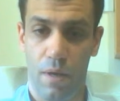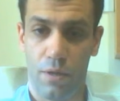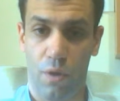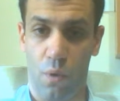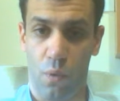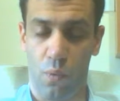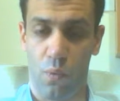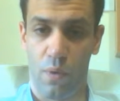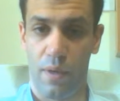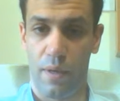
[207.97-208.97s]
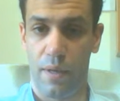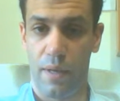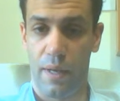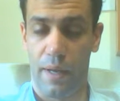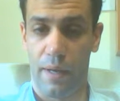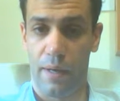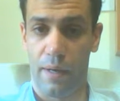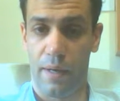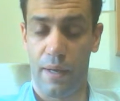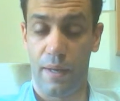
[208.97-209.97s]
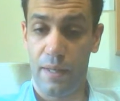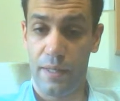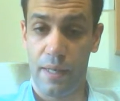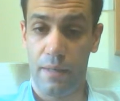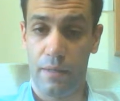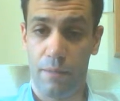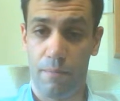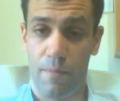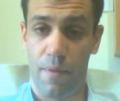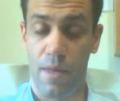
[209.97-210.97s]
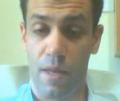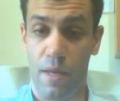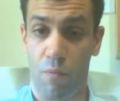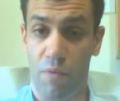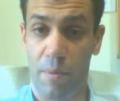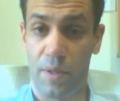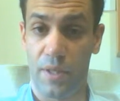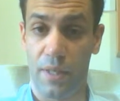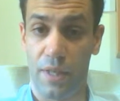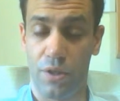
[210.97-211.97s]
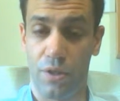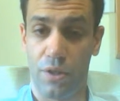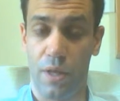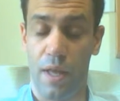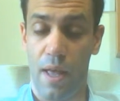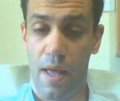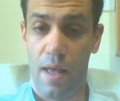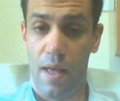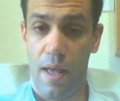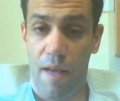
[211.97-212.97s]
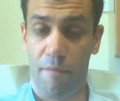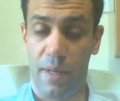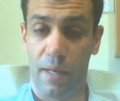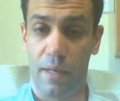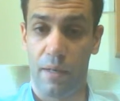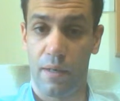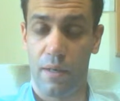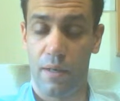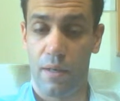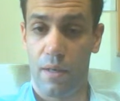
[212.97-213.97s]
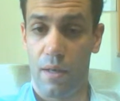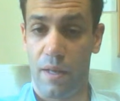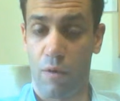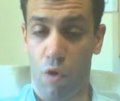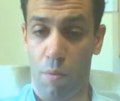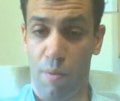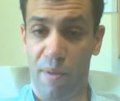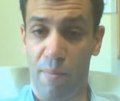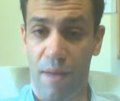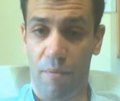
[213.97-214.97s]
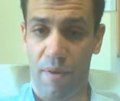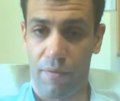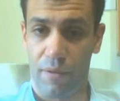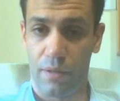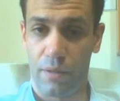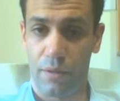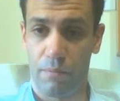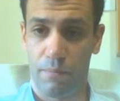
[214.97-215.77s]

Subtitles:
So, in this sense, the representations have been incorporated by reference.